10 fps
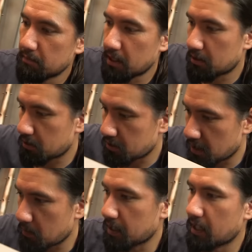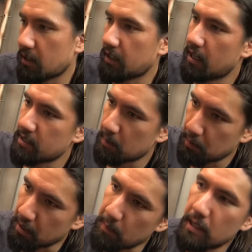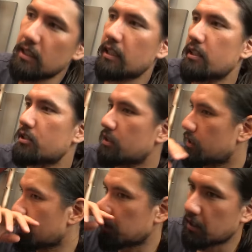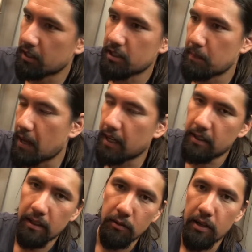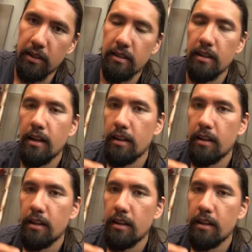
miniatures in my carry case and put it in my luggage, and then in the luggage I pack around it.